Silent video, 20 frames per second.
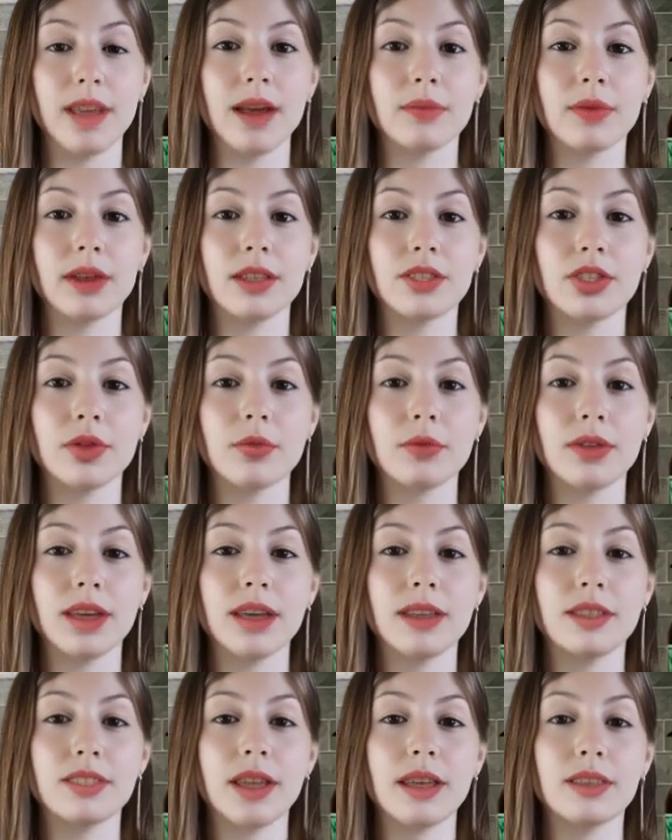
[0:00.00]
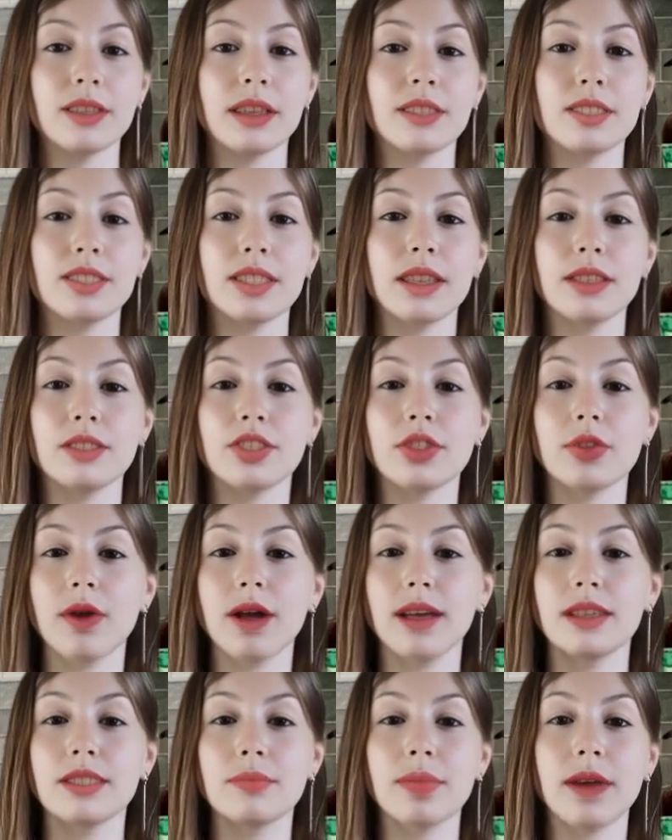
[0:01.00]
that meets your needs and exceeds your
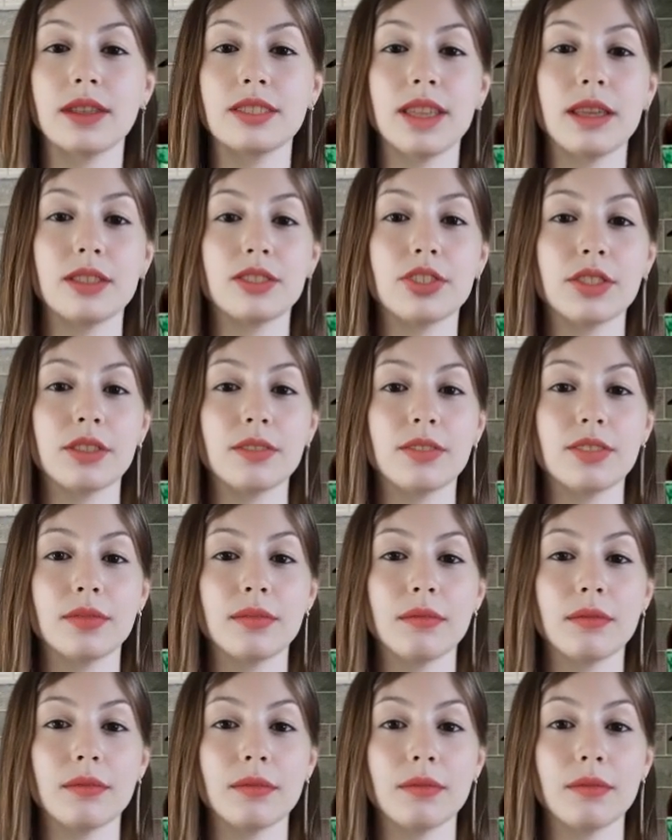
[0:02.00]
expectations.